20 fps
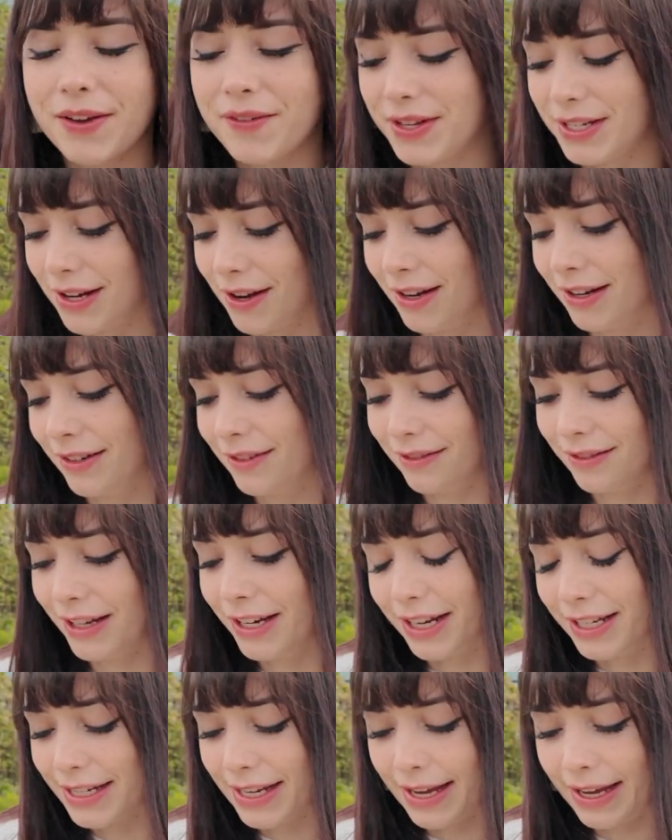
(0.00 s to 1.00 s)
I've ever done
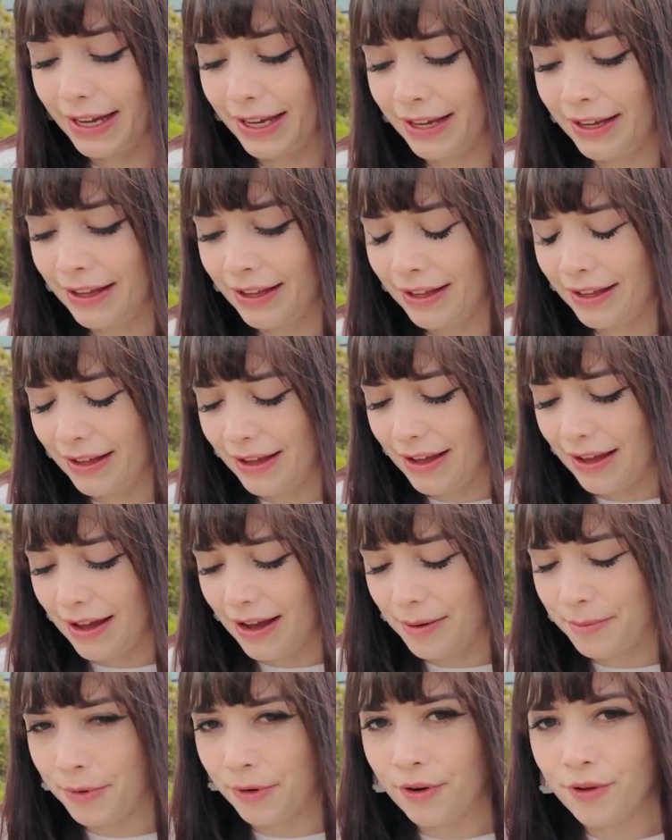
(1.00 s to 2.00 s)
in a day.
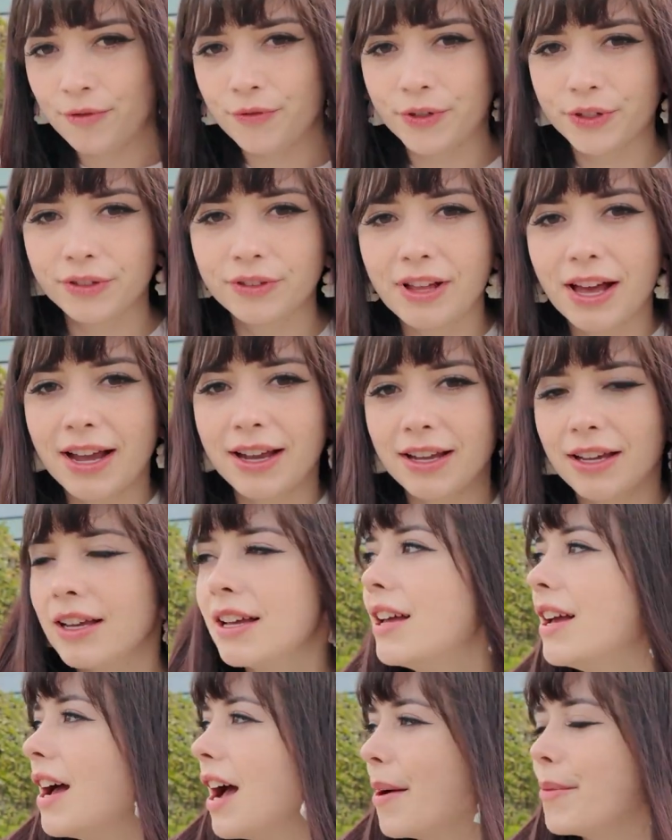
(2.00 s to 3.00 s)
I'm on a real, like,
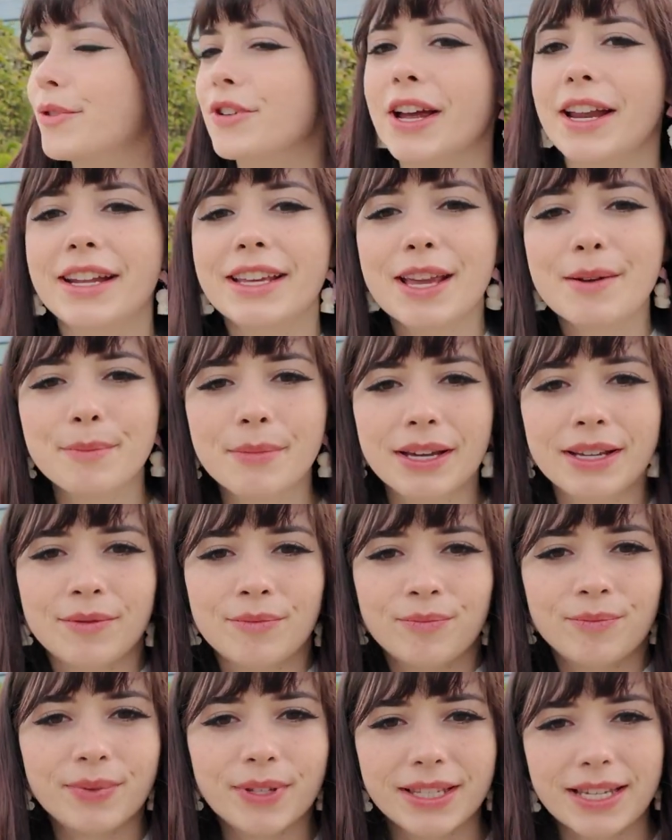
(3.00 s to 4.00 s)
I'm trying to get
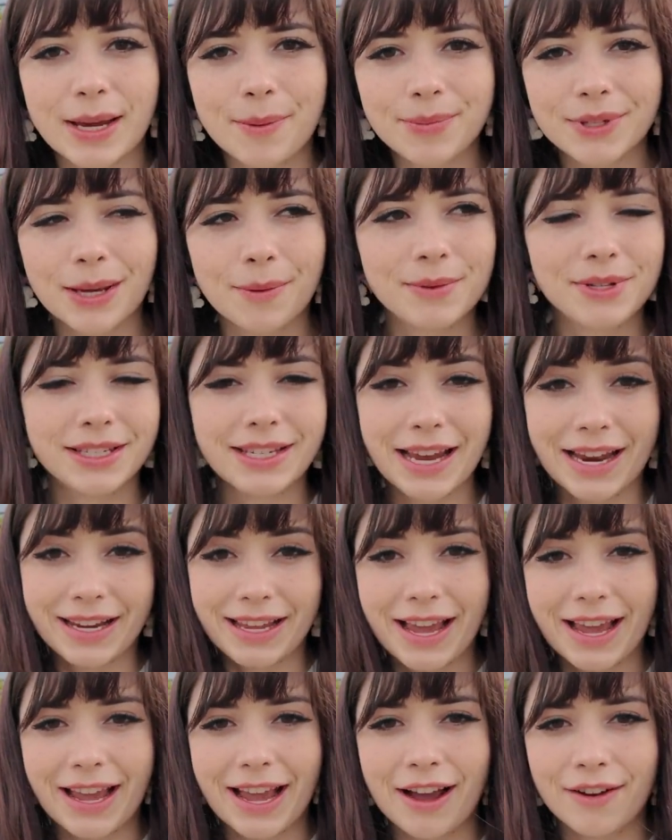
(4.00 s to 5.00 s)
my steps up to
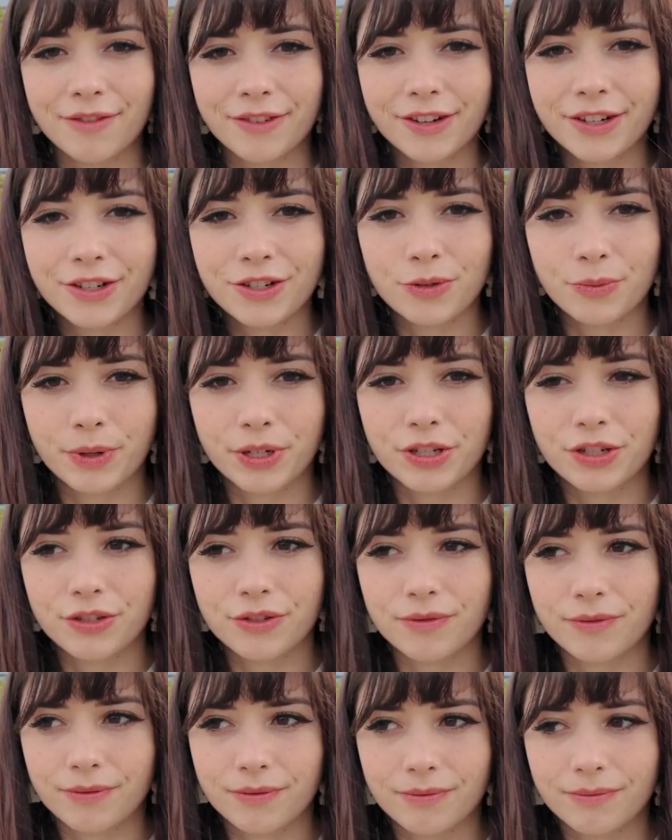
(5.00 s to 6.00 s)
10K average,
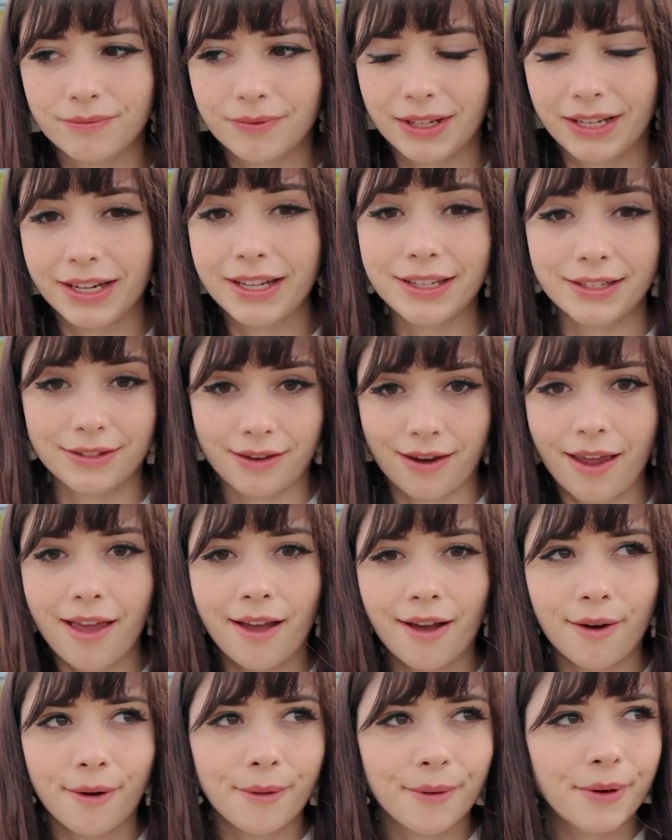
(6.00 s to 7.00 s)
which it is
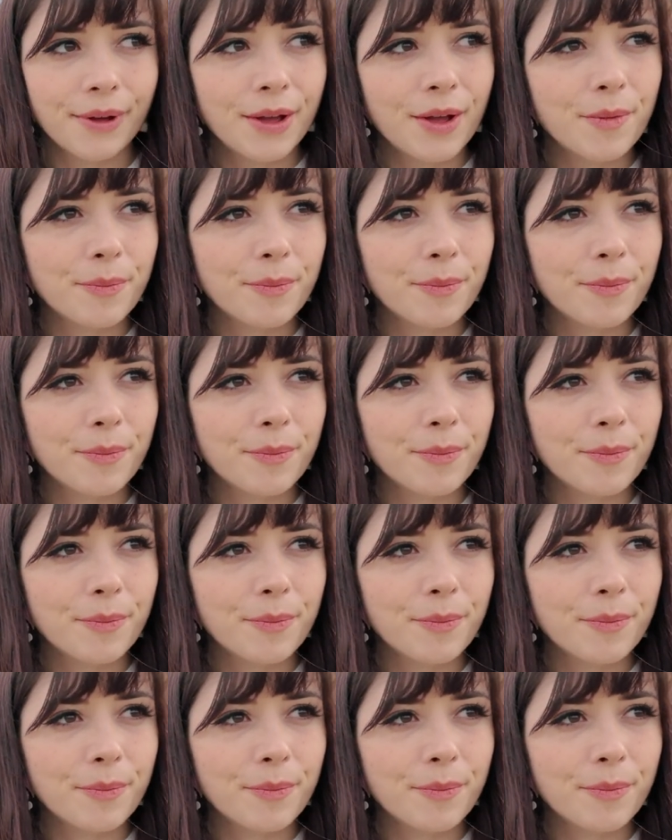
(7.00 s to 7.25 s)
now.